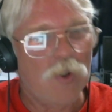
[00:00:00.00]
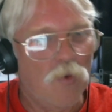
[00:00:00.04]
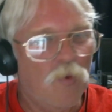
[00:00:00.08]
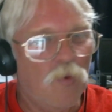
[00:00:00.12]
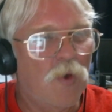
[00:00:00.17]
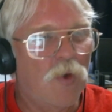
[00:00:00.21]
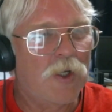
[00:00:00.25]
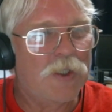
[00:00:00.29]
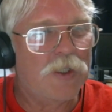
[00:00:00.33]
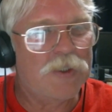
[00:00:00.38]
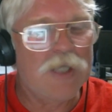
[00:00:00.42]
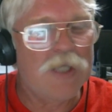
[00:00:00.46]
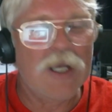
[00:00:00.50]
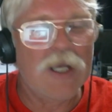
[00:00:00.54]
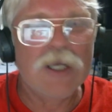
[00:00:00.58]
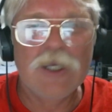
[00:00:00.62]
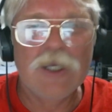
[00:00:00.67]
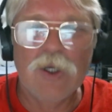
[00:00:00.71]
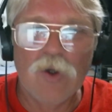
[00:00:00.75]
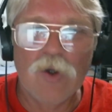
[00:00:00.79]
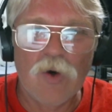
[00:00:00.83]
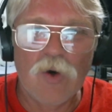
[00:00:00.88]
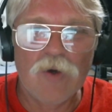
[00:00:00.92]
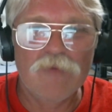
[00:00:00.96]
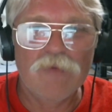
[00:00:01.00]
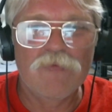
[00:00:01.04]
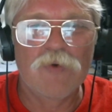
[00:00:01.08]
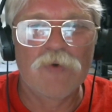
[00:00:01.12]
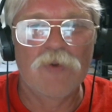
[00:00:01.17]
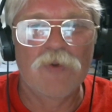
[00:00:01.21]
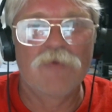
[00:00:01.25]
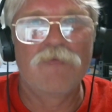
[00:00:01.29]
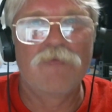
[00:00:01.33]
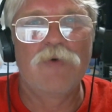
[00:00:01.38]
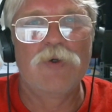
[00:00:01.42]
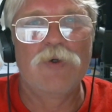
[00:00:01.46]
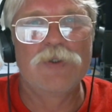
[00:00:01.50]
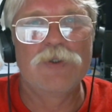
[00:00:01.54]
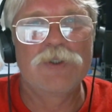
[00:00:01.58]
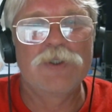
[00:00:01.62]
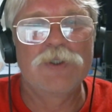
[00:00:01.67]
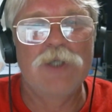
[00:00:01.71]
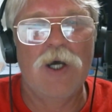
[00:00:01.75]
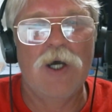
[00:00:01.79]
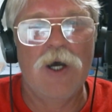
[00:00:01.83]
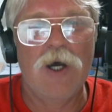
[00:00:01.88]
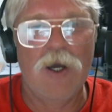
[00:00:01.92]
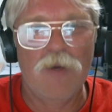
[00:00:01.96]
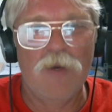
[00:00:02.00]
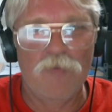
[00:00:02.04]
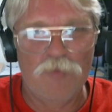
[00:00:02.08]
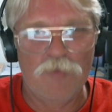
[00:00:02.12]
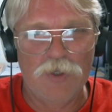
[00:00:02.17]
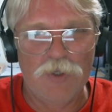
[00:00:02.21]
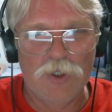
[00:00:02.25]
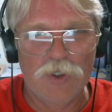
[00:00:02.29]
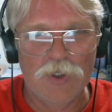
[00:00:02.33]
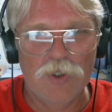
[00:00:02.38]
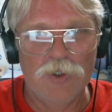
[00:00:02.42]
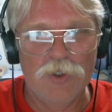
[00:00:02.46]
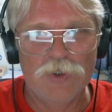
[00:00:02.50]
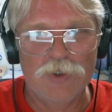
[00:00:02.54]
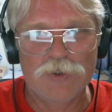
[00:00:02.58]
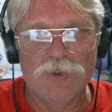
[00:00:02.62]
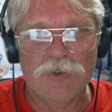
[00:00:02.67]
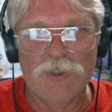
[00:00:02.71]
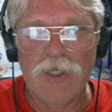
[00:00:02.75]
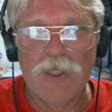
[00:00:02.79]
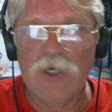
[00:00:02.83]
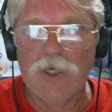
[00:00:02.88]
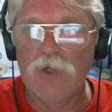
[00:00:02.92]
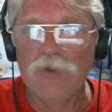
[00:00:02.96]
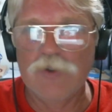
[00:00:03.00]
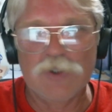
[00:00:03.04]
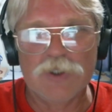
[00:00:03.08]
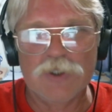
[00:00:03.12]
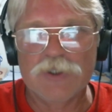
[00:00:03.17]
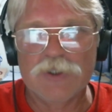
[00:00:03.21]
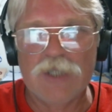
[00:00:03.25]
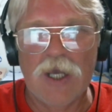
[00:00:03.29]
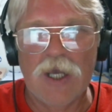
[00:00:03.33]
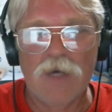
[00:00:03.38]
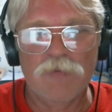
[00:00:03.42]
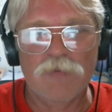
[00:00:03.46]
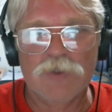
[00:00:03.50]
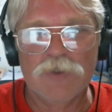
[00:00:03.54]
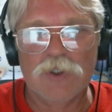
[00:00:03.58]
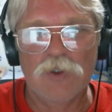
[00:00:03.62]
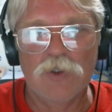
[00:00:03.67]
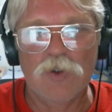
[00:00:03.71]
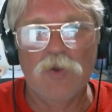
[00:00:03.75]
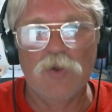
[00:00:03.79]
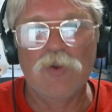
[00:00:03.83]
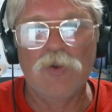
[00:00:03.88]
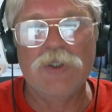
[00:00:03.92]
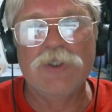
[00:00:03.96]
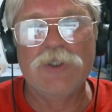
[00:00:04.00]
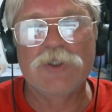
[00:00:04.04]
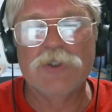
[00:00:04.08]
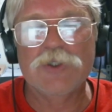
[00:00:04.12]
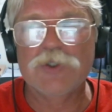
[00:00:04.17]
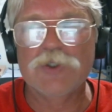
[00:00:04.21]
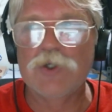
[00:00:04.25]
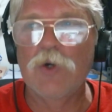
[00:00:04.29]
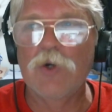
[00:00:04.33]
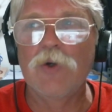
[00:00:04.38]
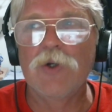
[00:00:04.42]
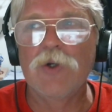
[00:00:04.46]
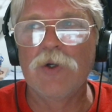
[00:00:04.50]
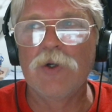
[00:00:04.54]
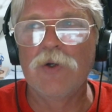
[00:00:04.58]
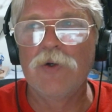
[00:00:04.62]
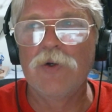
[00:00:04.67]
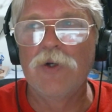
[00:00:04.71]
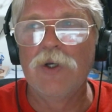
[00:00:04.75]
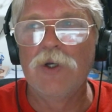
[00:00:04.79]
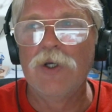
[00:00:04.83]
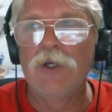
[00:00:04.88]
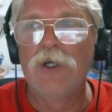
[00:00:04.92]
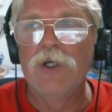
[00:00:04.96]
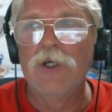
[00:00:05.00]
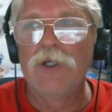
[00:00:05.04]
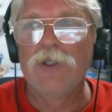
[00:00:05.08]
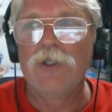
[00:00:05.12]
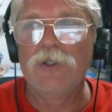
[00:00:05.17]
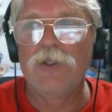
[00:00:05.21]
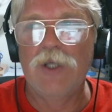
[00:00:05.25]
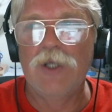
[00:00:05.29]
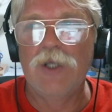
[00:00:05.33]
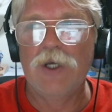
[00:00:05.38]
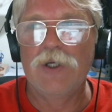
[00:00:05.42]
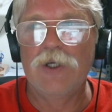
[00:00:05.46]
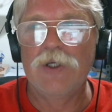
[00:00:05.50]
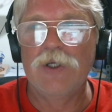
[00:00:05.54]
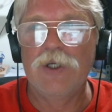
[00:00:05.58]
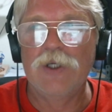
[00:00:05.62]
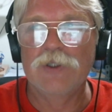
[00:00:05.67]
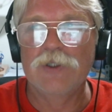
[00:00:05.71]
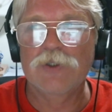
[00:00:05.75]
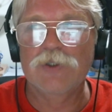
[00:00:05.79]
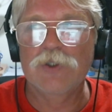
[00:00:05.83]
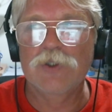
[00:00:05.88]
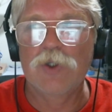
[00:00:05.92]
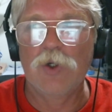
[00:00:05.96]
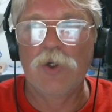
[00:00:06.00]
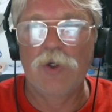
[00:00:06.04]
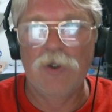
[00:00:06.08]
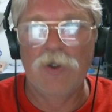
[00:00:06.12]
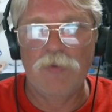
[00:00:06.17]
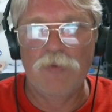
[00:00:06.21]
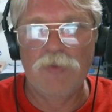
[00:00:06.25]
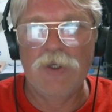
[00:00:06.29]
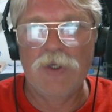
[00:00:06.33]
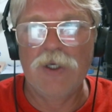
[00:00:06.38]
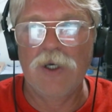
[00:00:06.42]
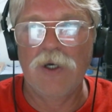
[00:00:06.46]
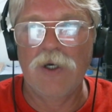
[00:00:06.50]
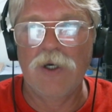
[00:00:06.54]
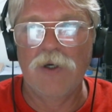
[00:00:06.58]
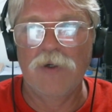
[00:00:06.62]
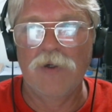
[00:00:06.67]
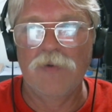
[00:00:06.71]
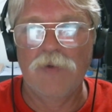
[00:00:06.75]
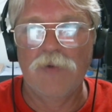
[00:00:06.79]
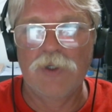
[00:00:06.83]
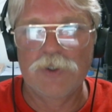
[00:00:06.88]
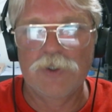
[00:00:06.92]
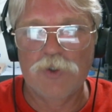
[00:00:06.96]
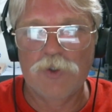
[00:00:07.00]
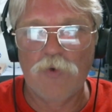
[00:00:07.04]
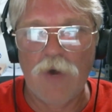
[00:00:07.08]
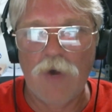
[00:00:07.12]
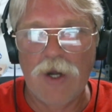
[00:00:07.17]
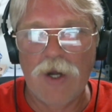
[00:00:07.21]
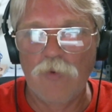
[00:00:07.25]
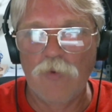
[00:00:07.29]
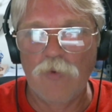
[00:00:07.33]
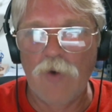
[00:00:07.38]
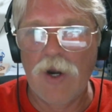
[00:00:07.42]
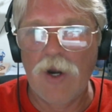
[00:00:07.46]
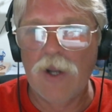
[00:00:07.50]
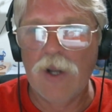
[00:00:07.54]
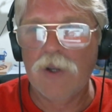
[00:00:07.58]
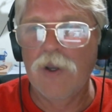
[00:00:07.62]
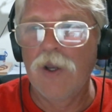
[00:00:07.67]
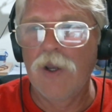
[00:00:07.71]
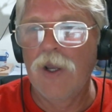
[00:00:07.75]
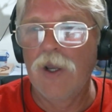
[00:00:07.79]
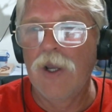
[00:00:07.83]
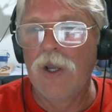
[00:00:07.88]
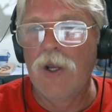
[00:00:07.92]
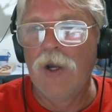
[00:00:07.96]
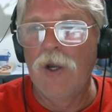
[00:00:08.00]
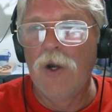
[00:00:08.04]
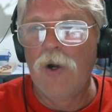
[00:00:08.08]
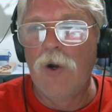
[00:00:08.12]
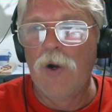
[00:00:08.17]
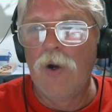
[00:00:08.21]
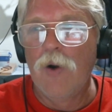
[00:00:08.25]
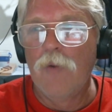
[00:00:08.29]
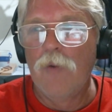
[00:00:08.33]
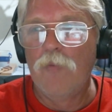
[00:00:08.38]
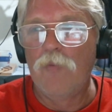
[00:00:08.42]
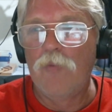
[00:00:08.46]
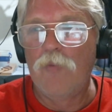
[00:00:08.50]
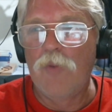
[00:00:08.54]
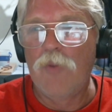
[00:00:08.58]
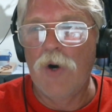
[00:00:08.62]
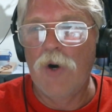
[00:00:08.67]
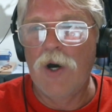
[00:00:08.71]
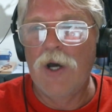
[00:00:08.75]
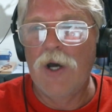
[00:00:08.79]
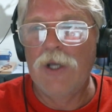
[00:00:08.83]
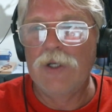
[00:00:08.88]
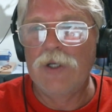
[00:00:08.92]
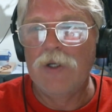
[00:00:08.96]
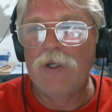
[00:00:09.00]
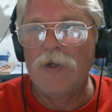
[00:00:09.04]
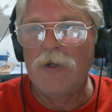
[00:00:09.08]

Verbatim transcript: want to take it on for the first time because they are just absolutely certain that it's going to be a, a train wreck. But